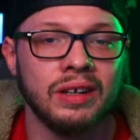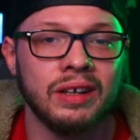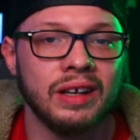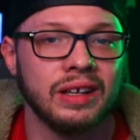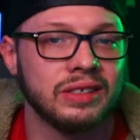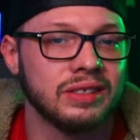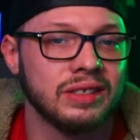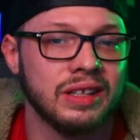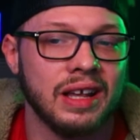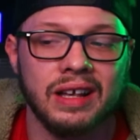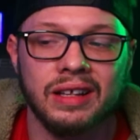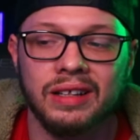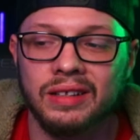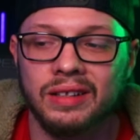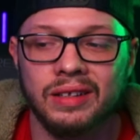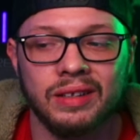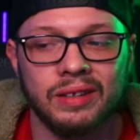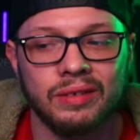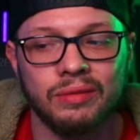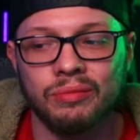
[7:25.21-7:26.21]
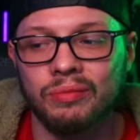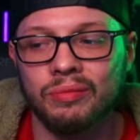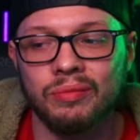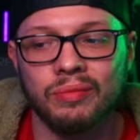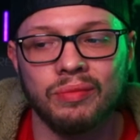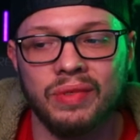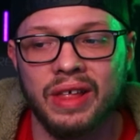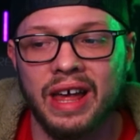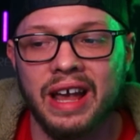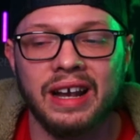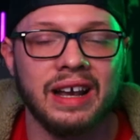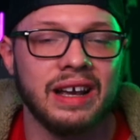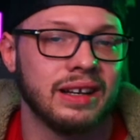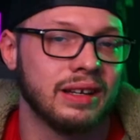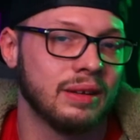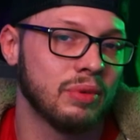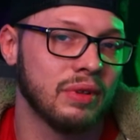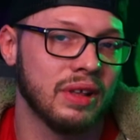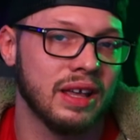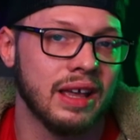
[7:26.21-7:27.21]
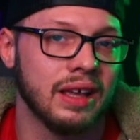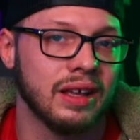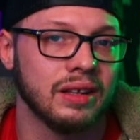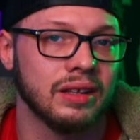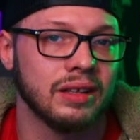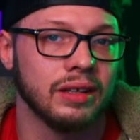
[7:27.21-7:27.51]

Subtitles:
It's not that kind of plant.